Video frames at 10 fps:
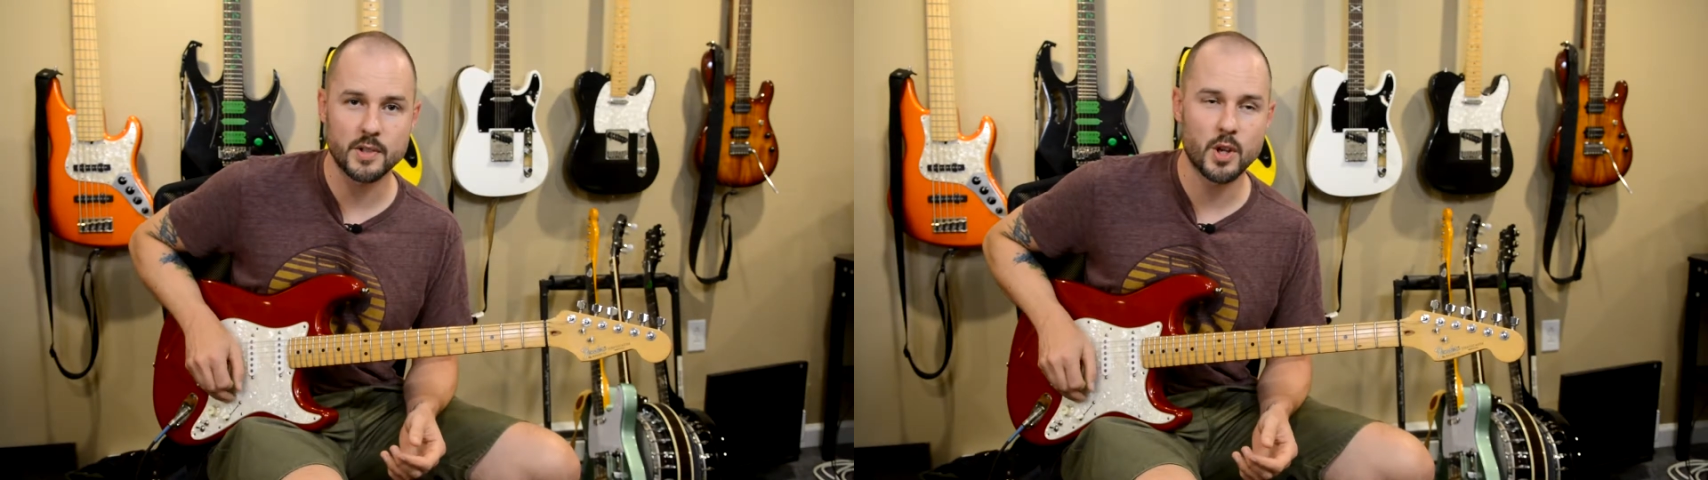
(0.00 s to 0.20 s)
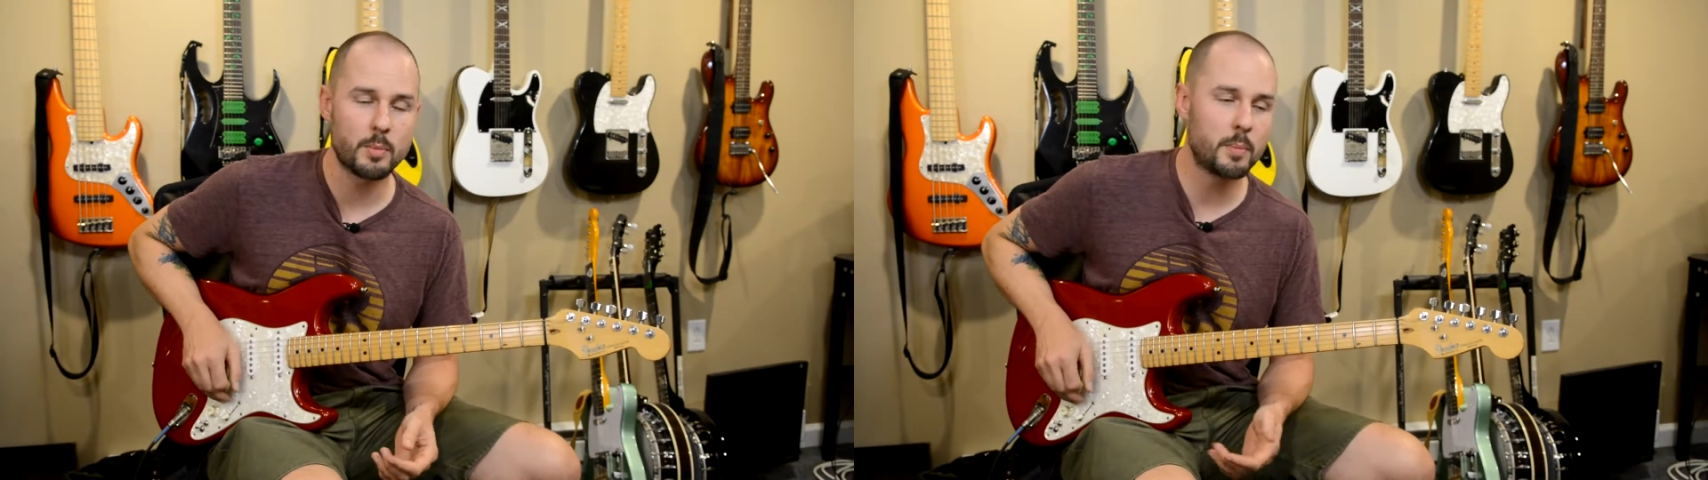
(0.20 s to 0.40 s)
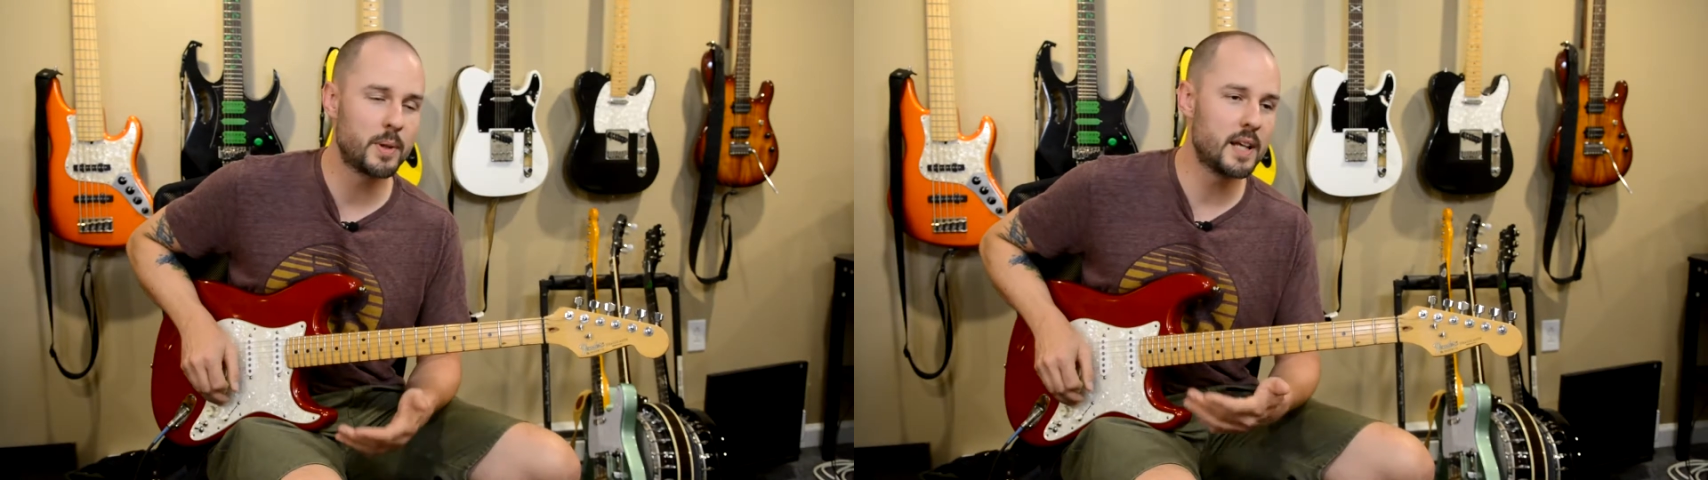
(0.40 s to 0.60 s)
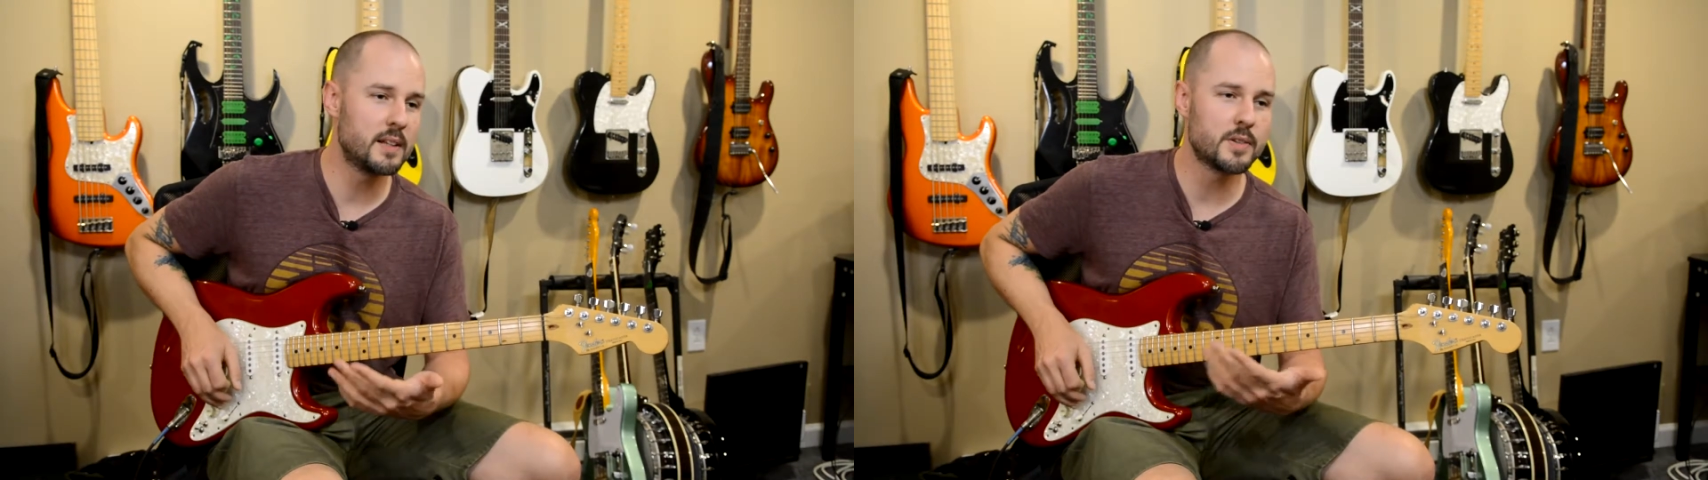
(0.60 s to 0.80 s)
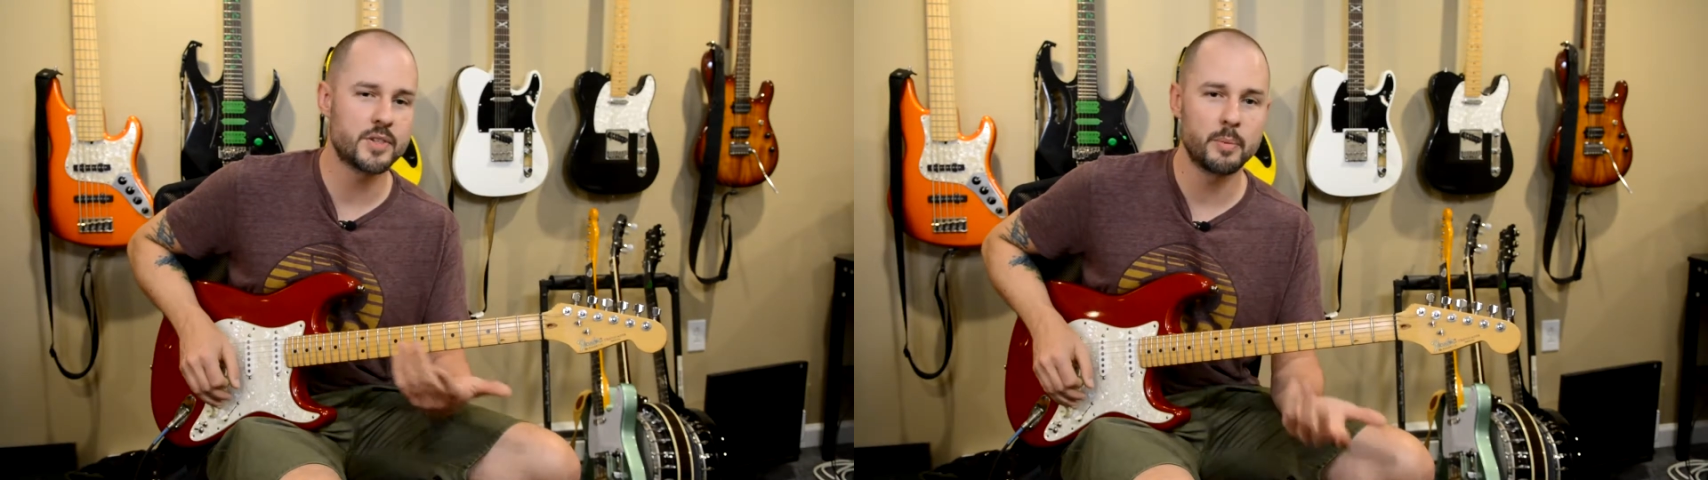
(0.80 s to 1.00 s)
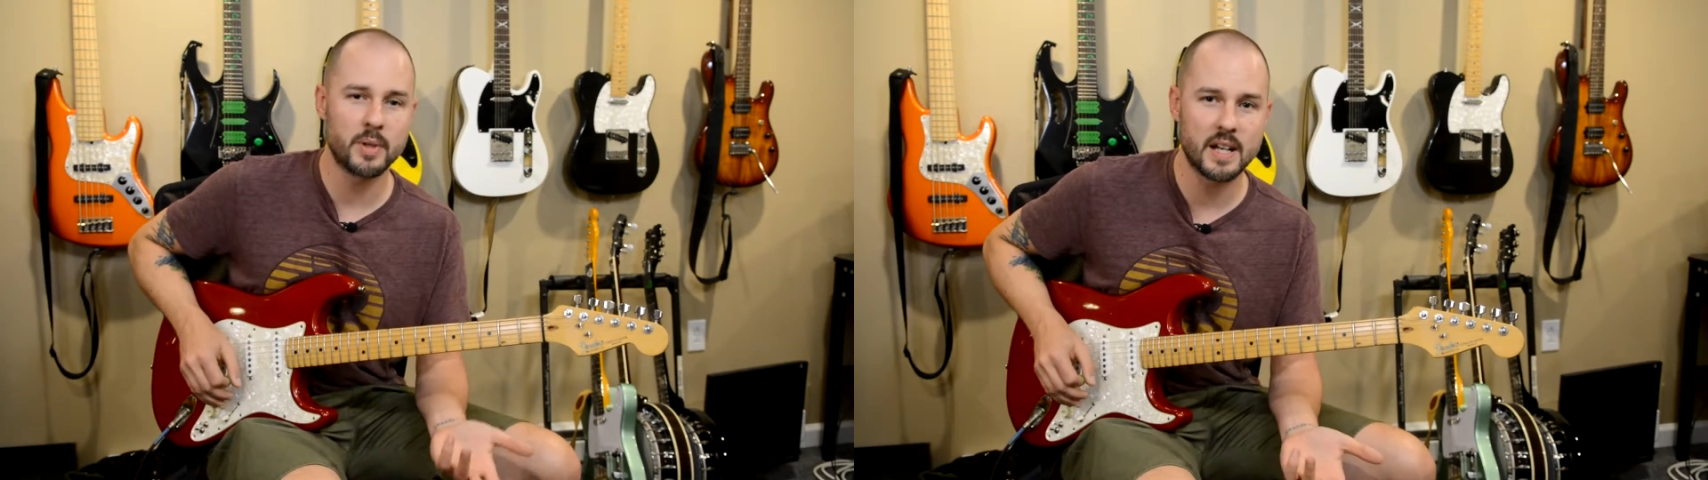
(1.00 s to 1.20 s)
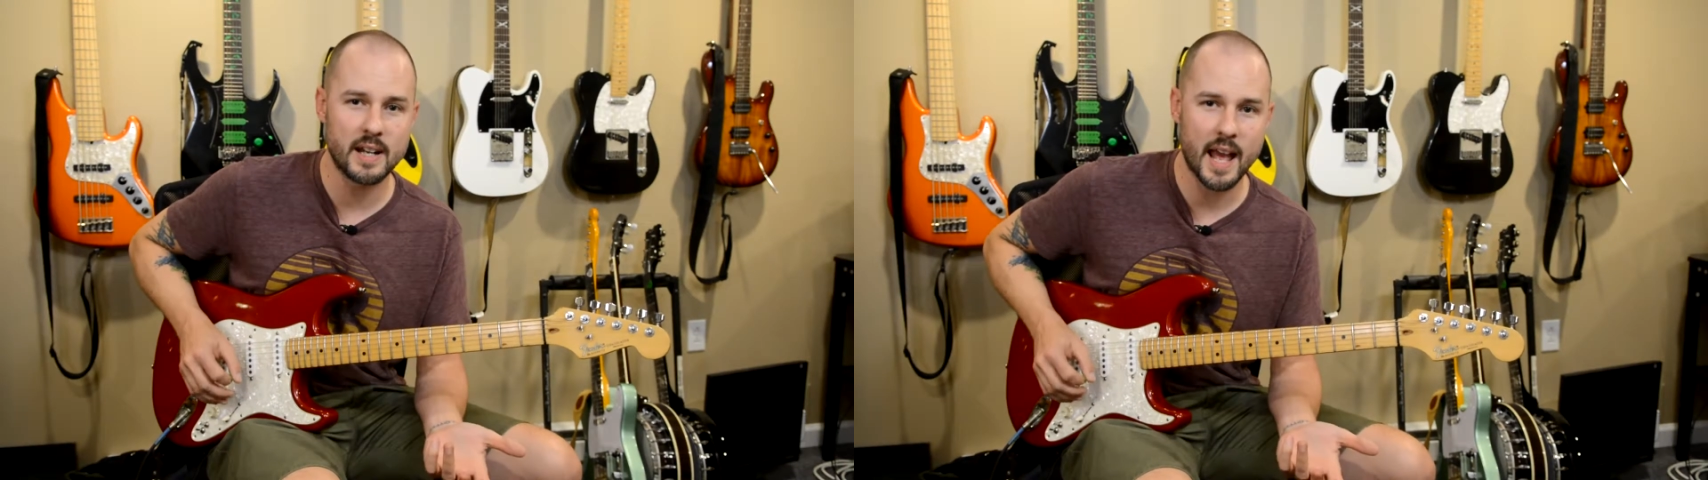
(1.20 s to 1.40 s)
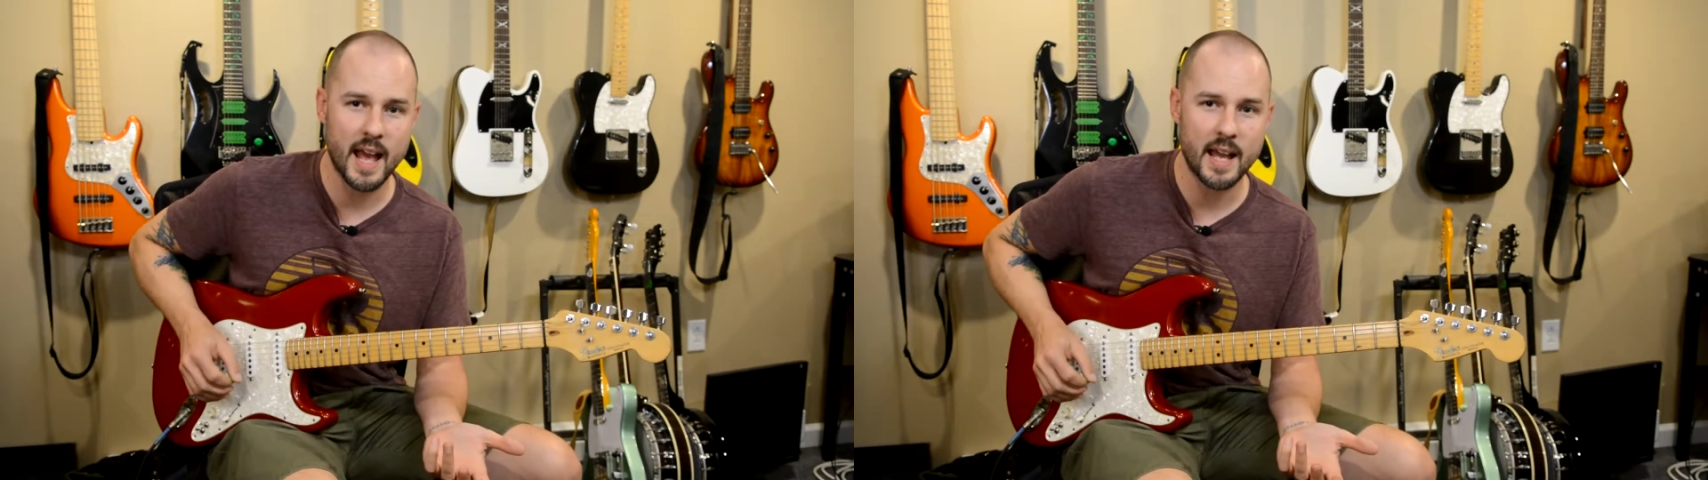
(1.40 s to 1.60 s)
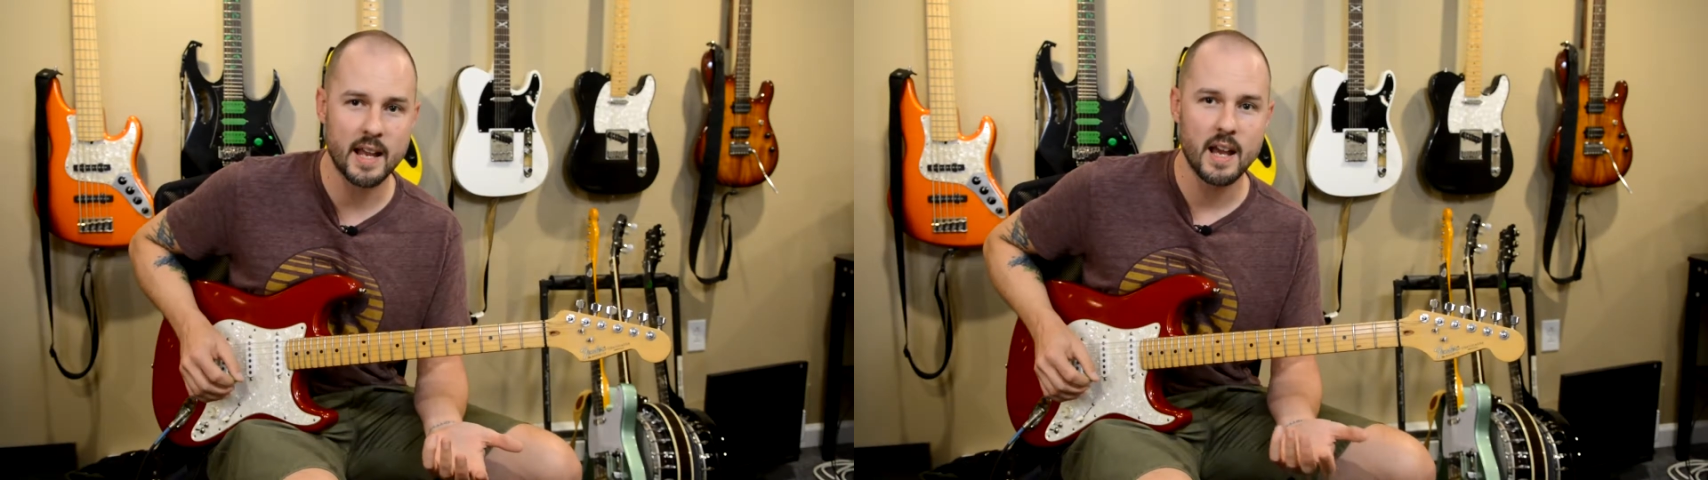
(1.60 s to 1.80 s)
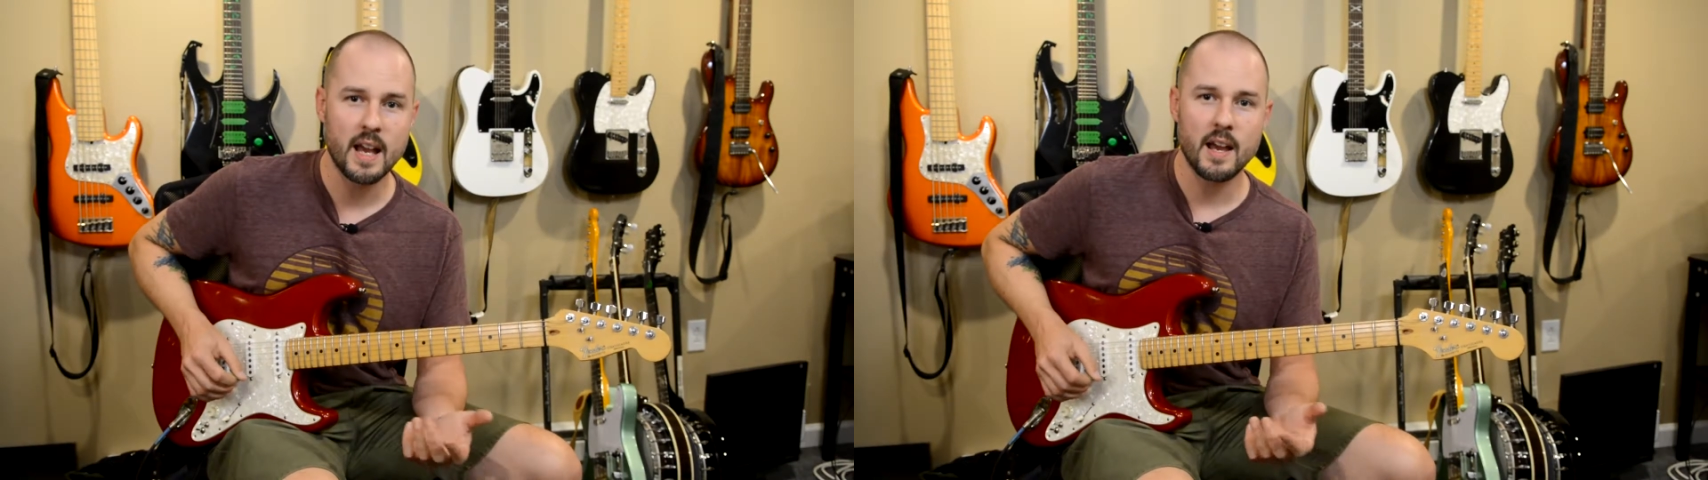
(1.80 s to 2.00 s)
So I'm going to play a little something at A,